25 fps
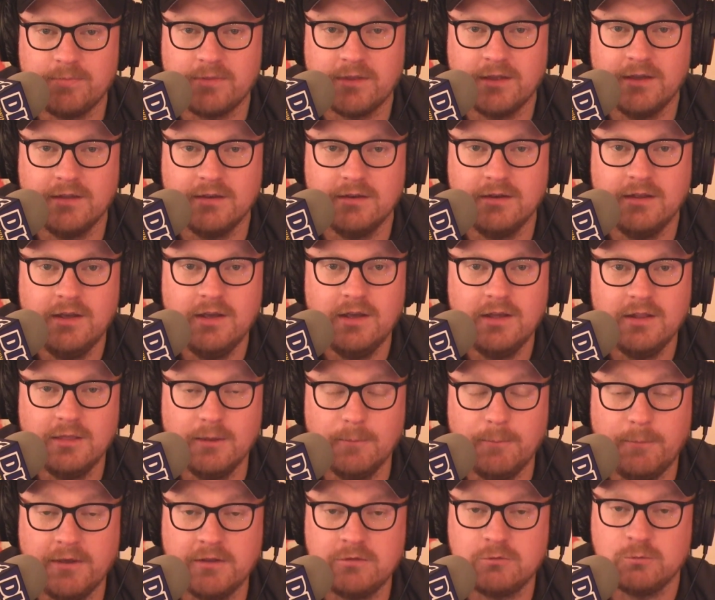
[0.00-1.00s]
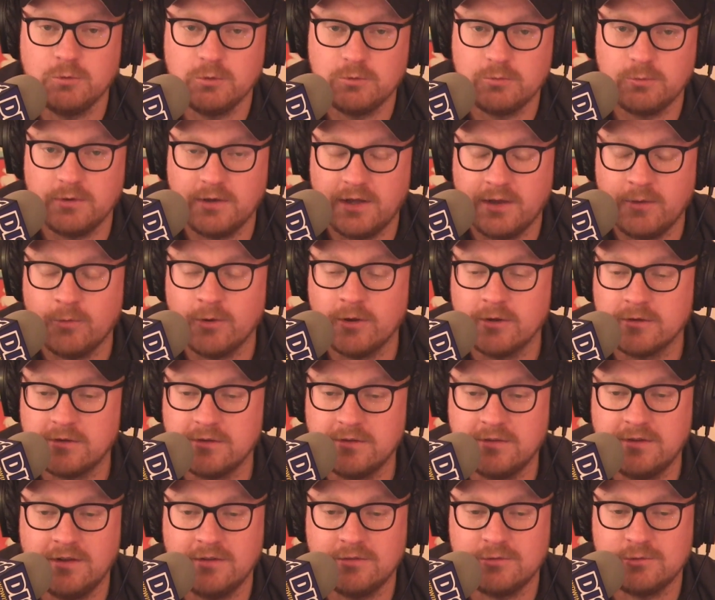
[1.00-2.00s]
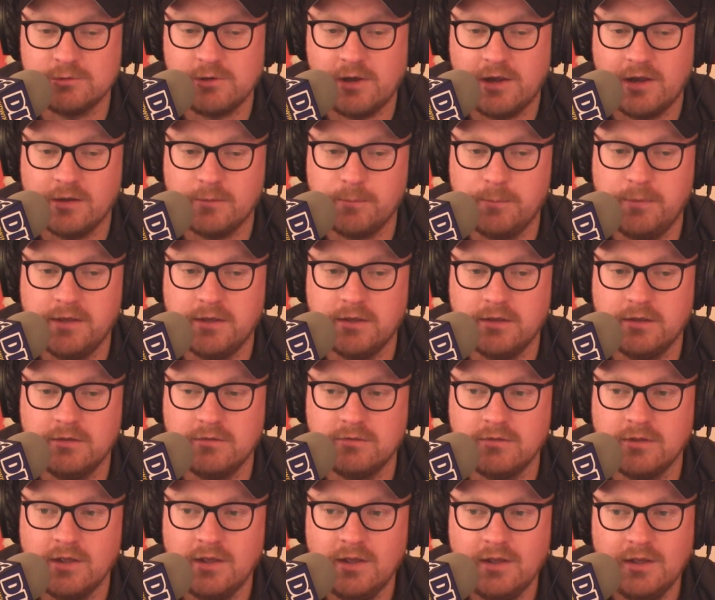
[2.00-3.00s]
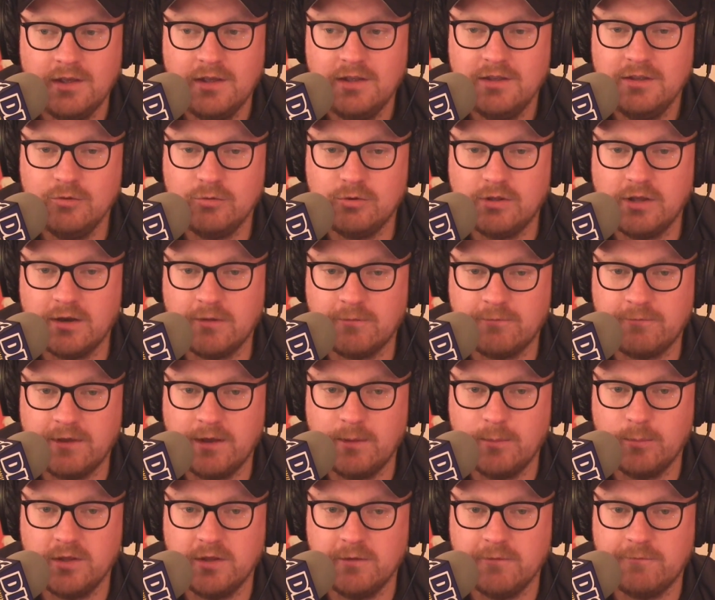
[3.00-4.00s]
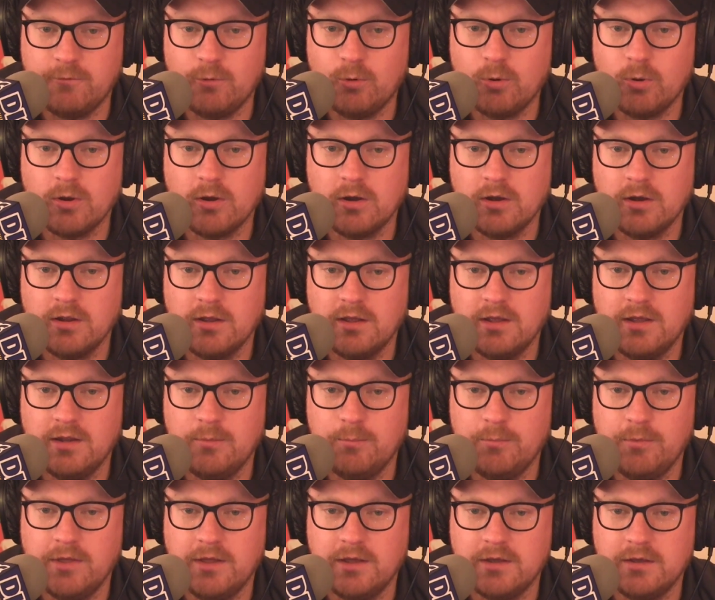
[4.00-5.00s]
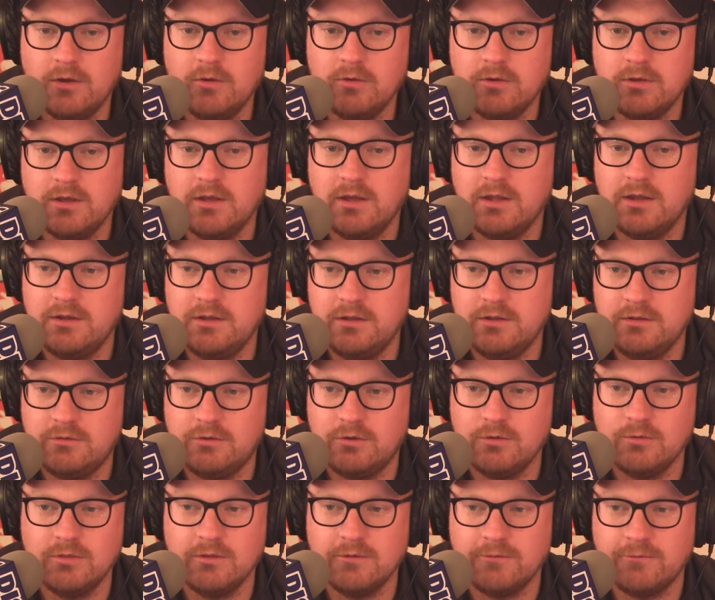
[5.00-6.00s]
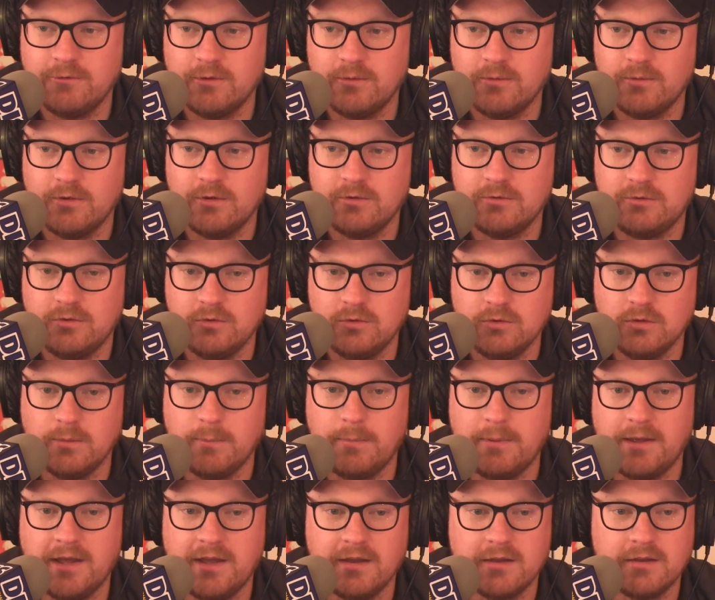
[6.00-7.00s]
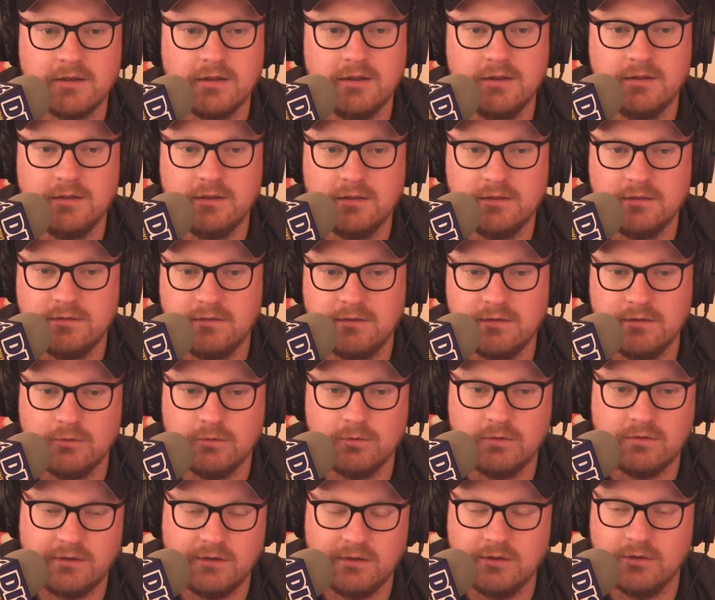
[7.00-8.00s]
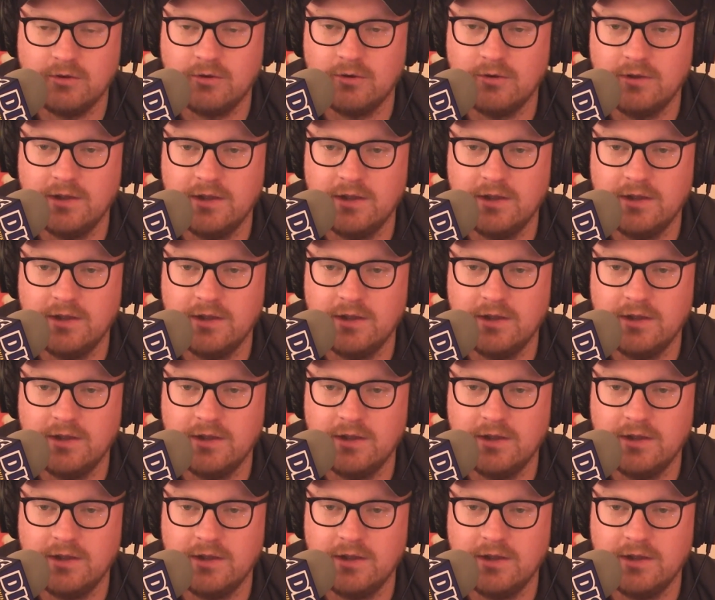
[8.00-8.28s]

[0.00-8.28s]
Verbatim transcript: And the best was when I worked at Test Track, because you'd get a family of four and be like, okay, I need two in the front row, two in the back, and then single, single.